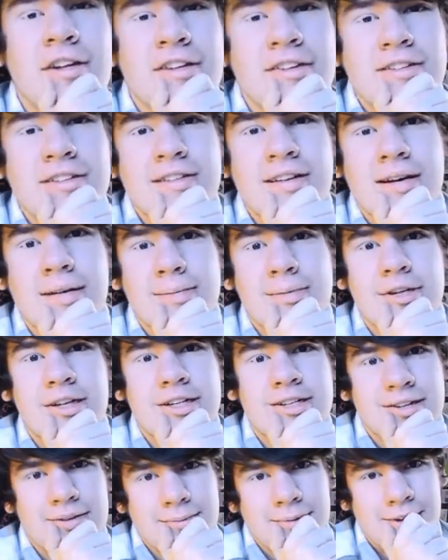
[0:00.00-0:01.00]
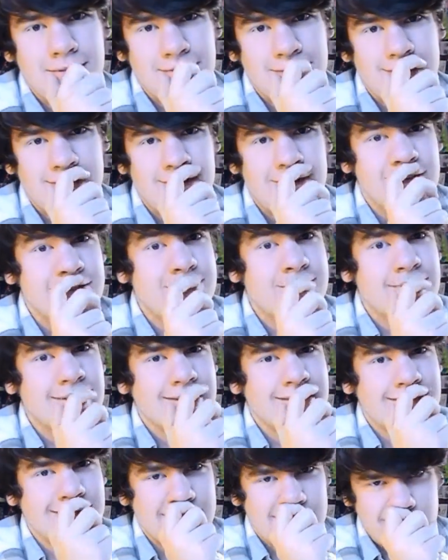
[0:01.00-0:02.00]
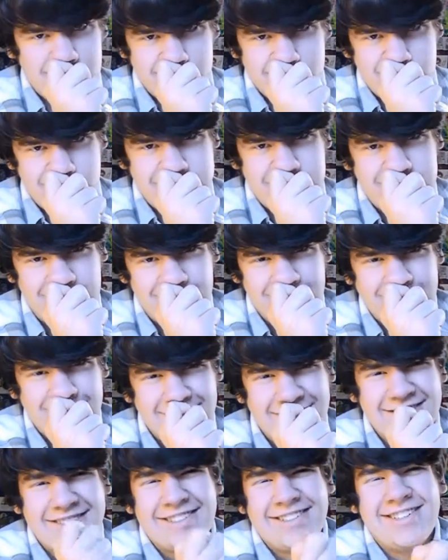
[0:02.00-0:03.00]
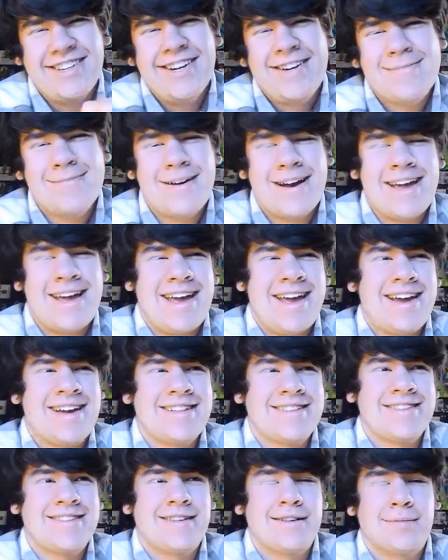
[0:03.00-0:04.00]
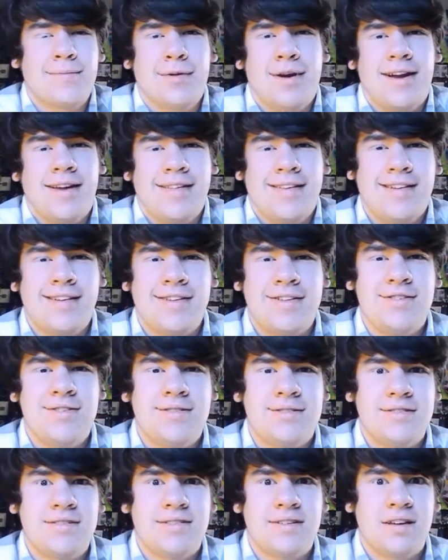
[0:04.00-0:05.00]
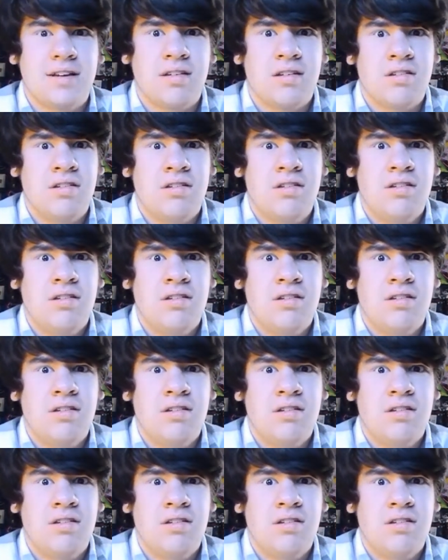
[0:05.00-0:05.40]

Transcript: just stop watching my videos, please? My aunt saw Bradley and she was just like...